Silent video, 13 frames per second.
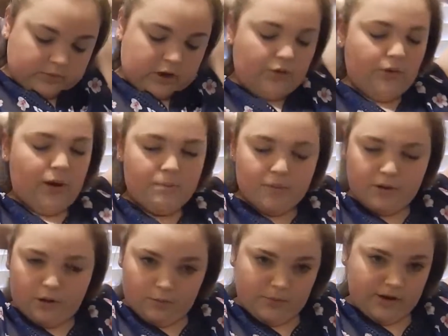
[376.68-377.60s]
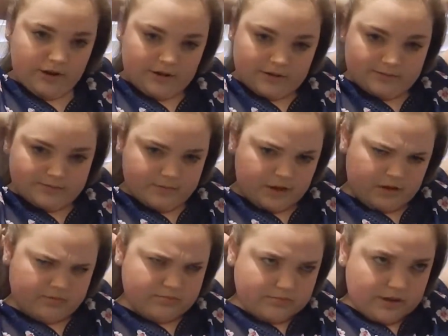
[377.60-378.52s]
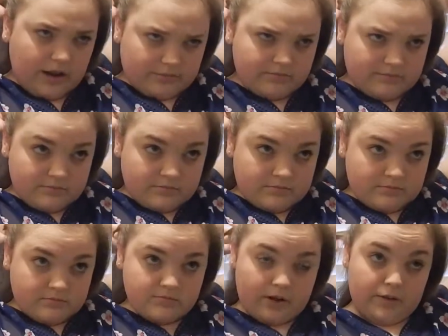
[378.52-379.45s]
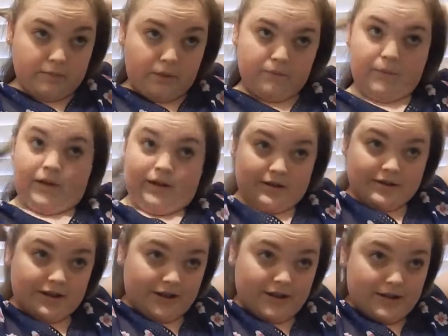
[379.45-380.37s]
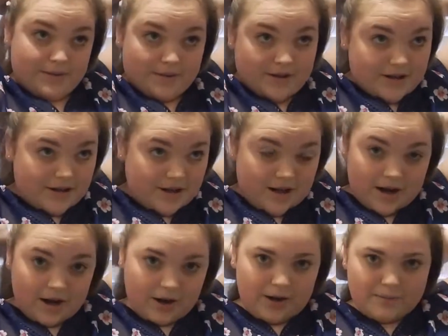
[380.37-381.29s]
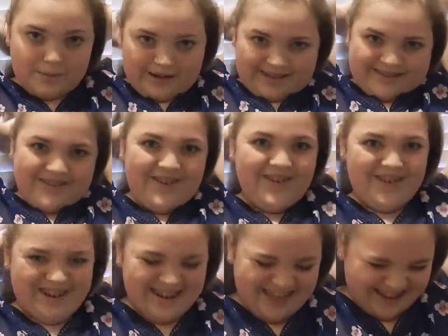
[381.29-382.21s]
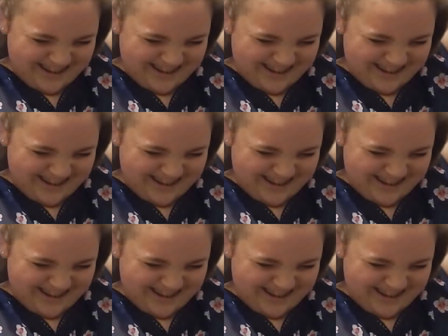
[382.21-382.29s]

Or right below my ear. Or, yeah, right above my ear, so I keep going back and forth.